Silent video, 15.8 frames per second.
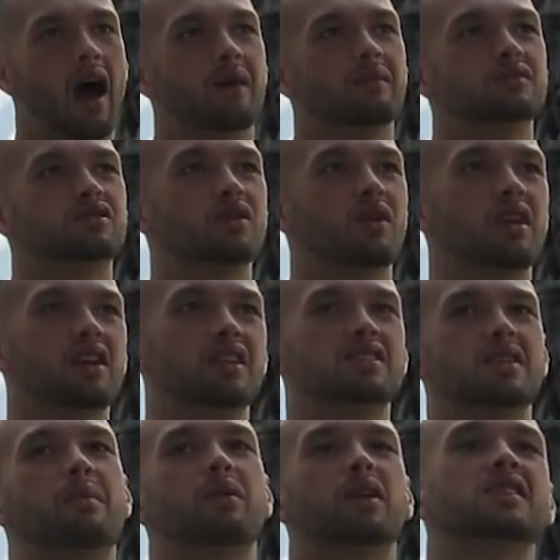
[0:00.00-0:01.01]
um, to
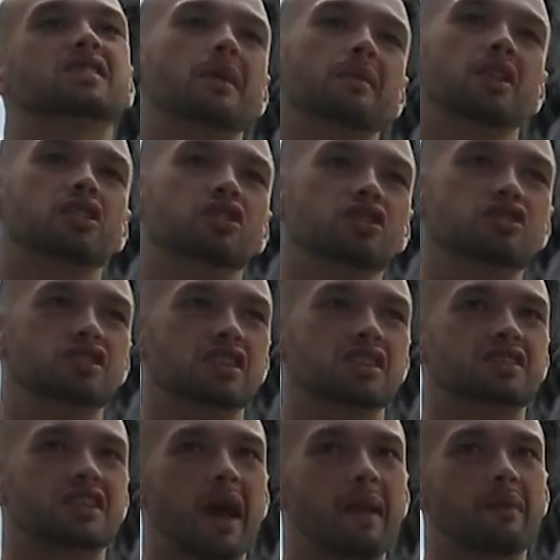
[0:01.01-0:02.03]
what it is and bring something new to the